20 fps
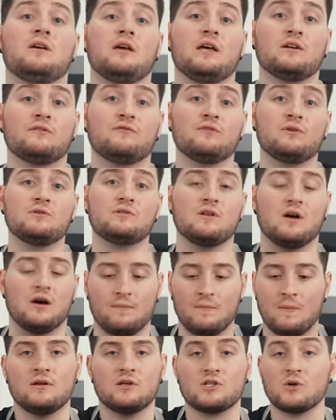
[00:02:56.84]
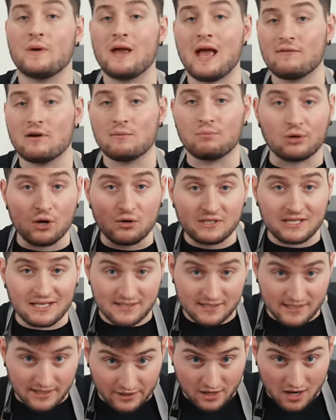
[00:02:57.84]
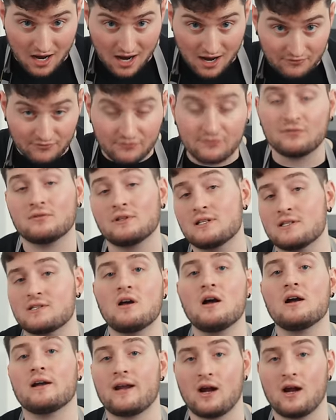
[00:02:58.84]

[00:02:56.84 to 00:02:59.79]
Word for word: and your food's done. So we have our protein seared off. Let's talk